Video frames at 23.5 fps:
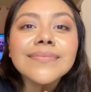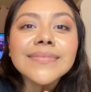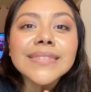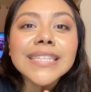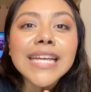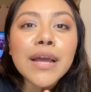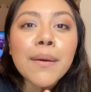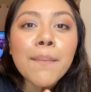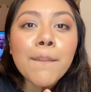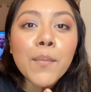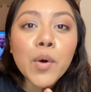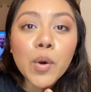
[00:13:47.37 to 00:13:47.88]

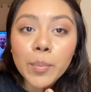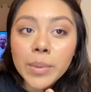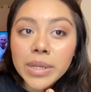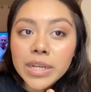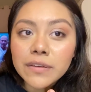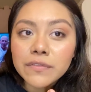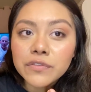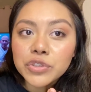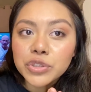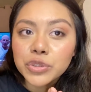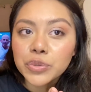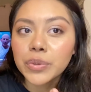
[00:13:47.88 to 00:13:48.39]
moment
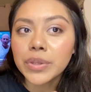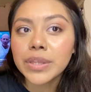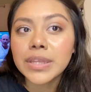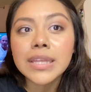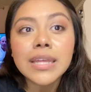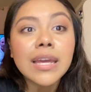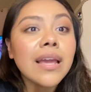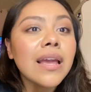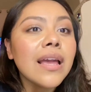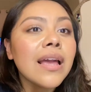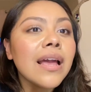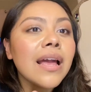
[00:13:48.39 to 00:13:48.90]
of truth.
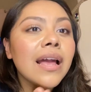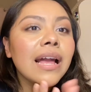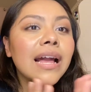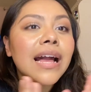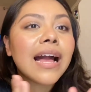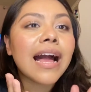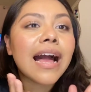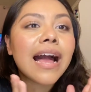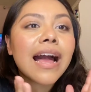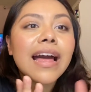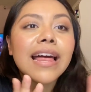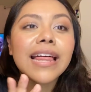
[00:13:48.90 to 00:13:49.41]

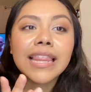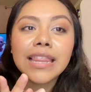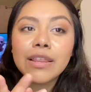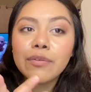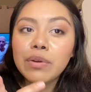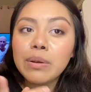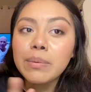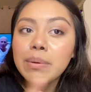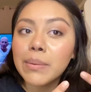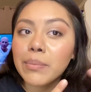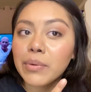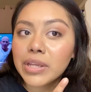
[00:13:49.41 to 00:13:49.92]

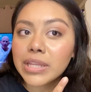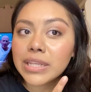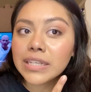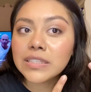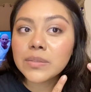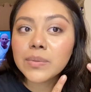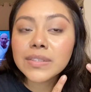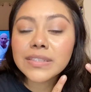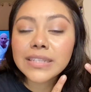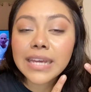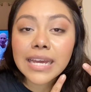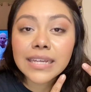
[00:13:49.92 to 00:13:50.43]
Remember, this
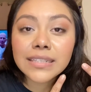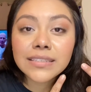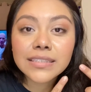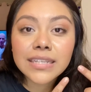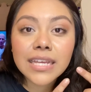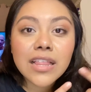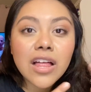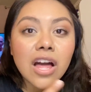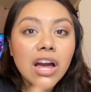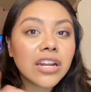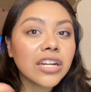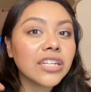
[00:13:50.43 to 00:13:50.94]
was Estee
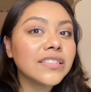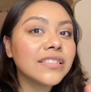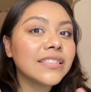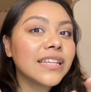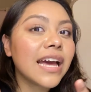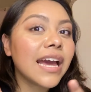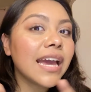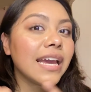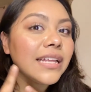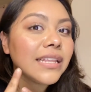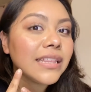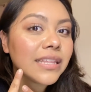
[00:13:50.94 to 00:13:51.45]
Lauder
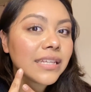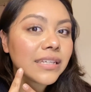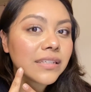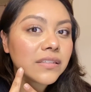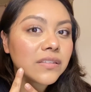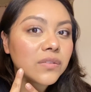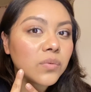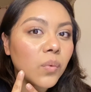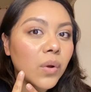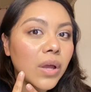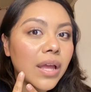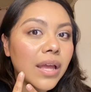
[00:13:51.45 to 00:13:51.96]
side,
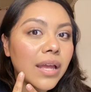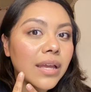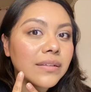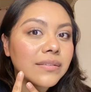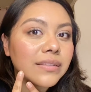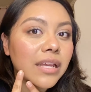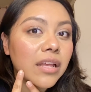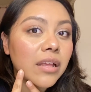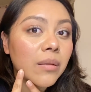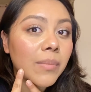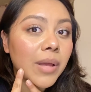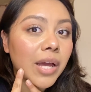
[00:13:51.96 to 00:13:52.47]
this was
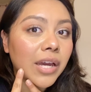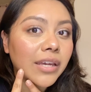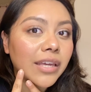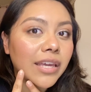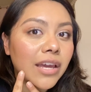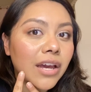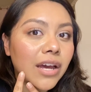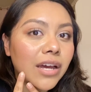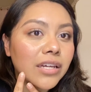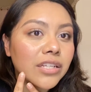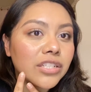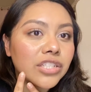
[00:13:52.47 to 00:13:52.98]
IL
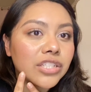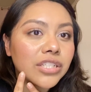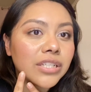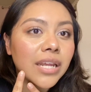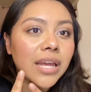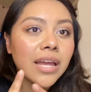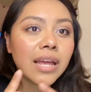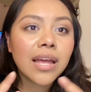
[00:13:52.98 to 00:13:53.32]
Makiage.